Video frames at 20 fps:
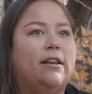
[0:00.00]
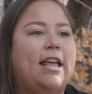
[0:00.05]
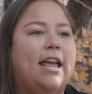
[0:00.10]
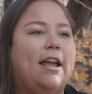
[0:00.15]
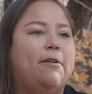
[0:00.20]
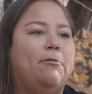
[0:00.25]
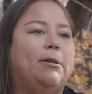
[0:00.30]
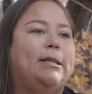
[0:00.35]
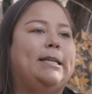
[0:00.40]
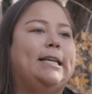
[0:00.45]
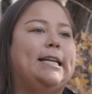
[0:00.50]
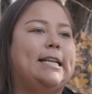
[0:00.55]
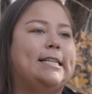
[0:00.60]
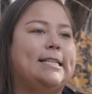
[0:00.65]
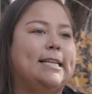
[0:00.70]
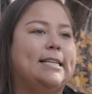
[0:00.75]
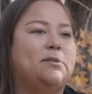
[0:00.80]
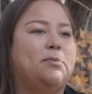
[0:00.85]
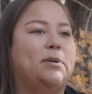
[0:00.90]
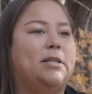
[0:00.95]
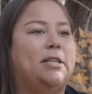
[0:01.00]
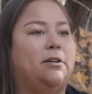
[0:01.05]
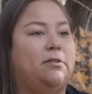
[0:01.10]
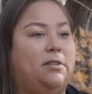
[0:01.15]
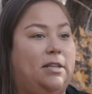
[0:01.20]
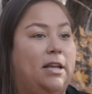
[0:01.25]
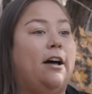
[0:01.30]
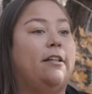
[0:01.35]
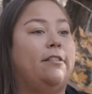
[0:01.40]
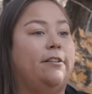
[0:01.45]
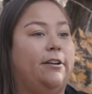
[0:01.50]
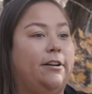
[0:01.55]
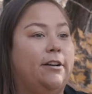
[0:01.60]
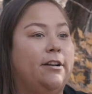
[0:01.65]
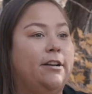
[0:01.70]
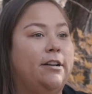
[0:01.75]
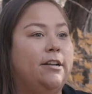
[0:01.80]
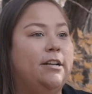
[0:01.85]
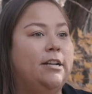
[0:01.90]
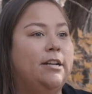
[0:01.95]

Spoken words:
can't really exist without the other.